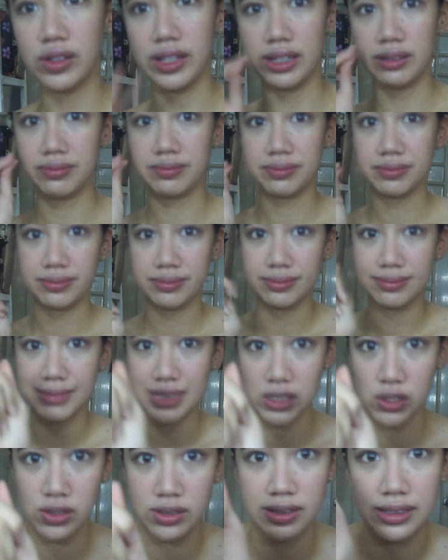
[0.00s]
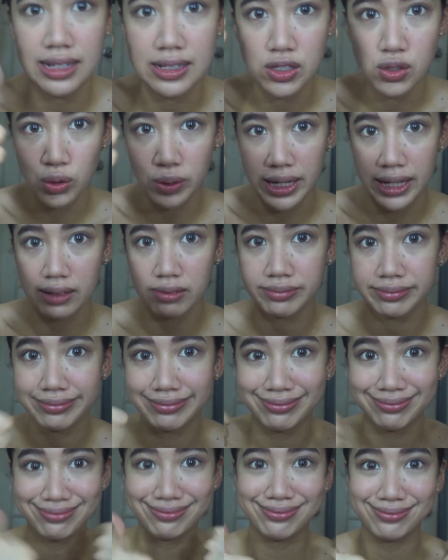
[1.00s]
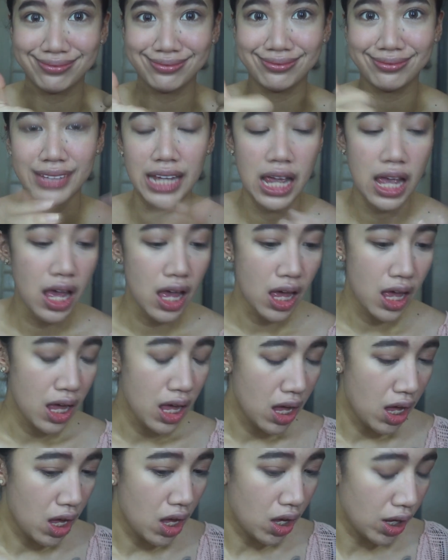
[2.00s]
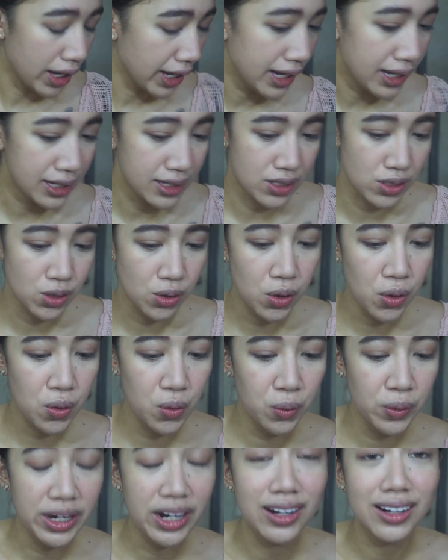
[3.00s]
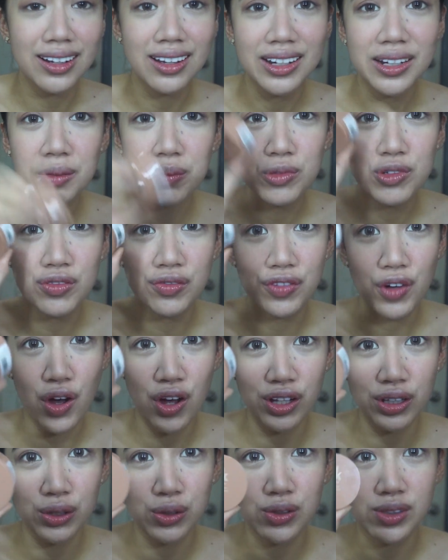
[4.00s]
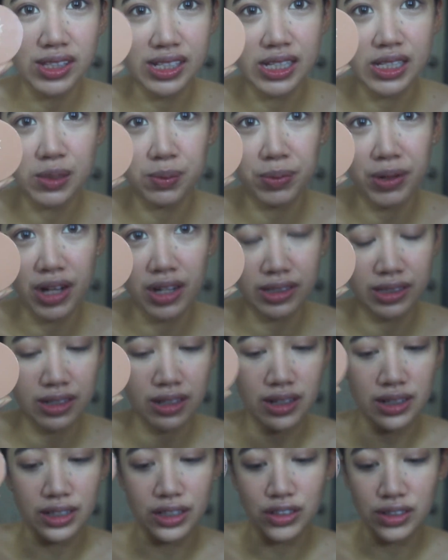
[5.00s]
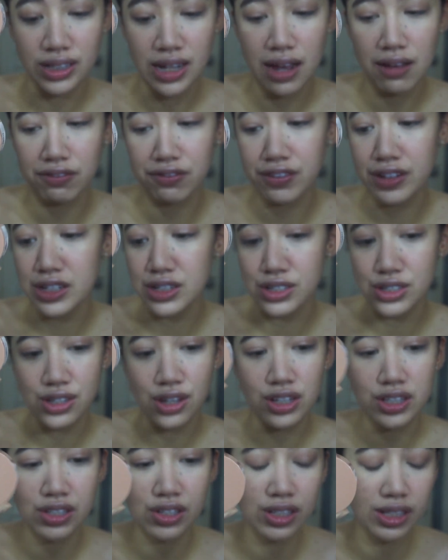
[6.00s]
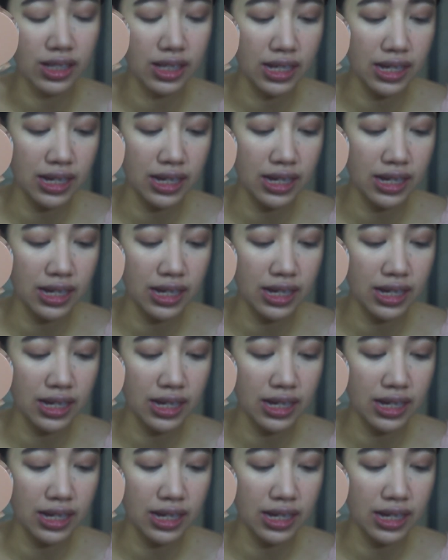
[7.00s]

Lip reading: okay. That's okay. Okay, so we are gonna move on to this product. Yun nga, first thoughts on